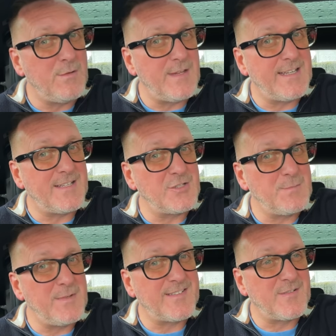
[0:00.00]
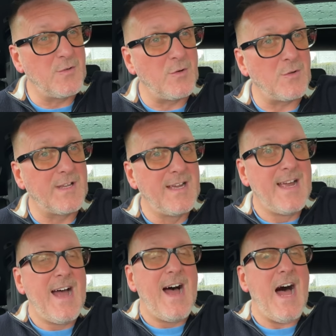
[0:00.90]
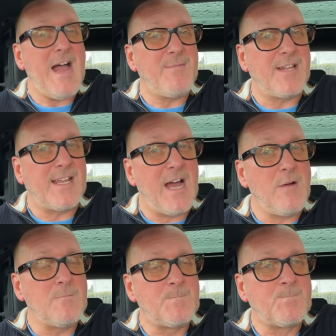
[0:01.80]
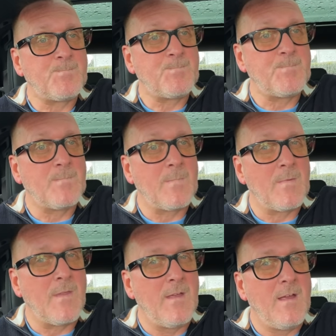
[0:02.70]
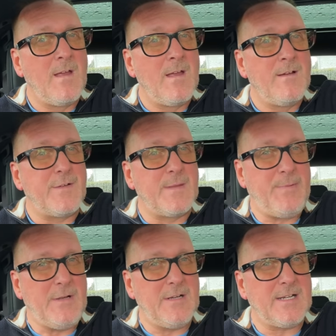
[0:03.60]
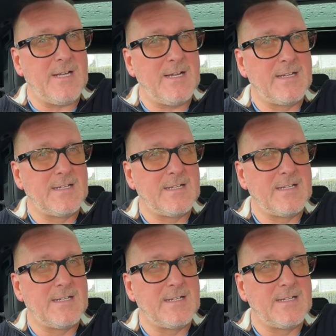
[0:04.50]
think it should be scored. I'm going to go for the burger